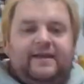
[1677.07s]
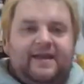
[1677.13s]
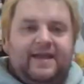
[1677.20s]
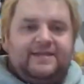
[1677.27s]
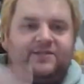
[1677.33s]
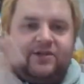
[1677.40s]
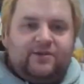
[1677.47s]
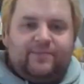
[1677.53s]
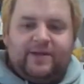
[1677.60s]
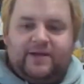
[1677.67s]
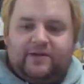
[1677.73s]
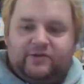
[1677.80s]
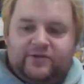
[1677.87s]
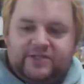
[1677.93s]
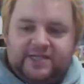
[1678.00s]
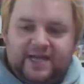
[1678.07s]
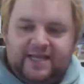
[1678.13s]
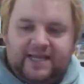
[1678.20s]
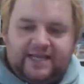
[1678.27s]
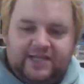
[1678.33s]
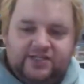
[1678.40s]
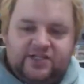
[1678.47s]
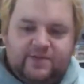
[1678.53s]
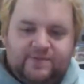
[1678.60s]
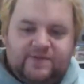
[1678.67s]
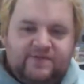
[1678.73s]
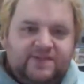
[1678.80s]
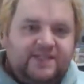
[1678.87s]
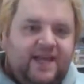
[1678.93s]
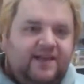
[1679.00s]
is going to be a good day, like in terms
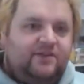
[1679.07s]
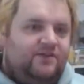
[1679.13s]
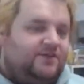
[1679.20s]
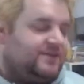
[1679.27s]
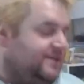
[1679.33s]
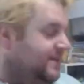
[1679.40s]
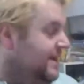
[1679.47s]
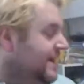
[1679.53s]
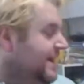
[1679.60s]
of sales.